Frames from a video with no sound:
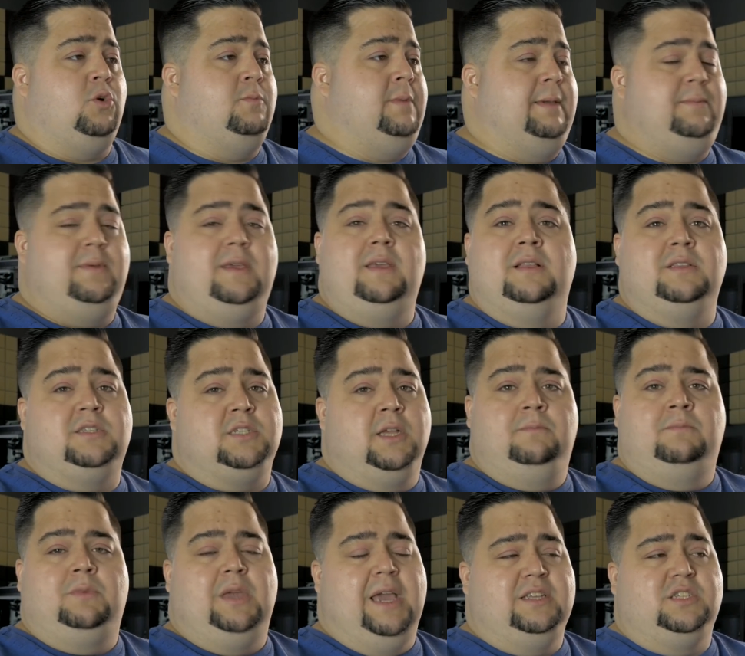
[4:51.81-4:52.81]
maybe in
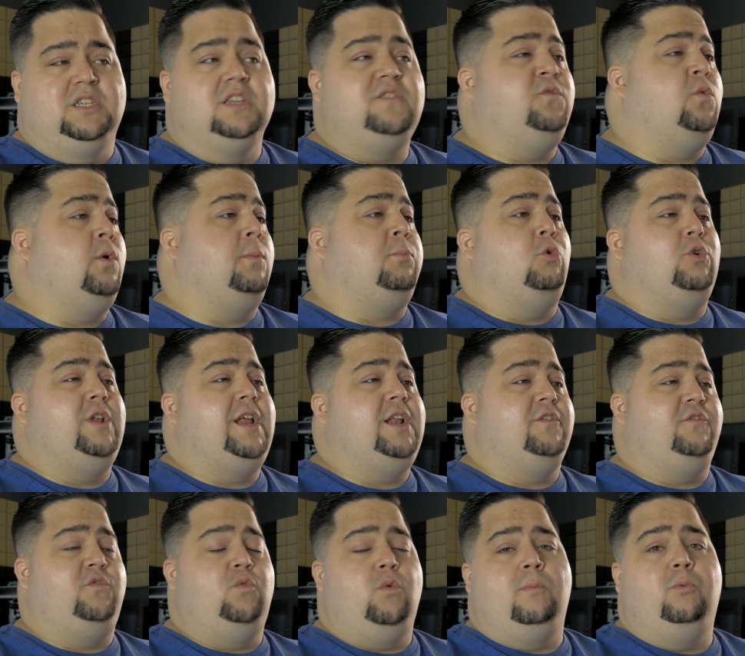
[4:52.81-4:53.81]
some cases 4.8
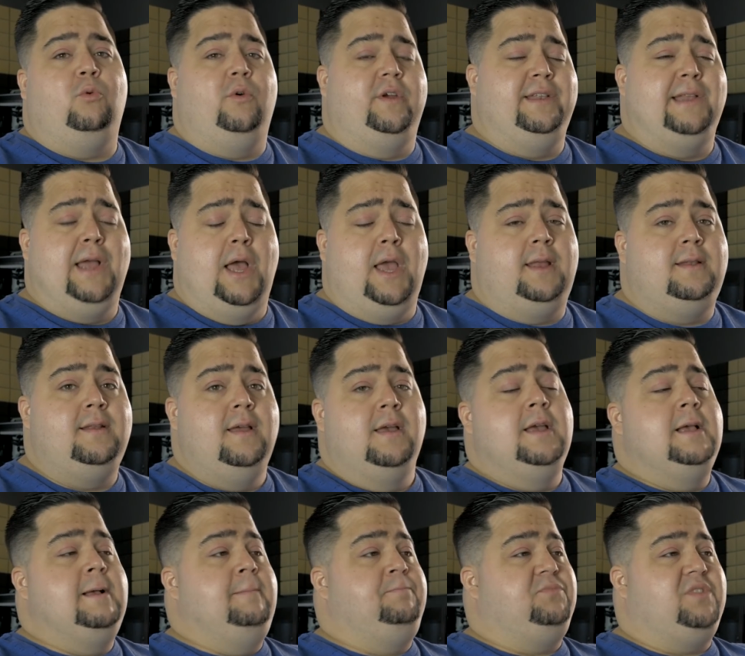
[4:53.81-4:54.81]
or 4.9,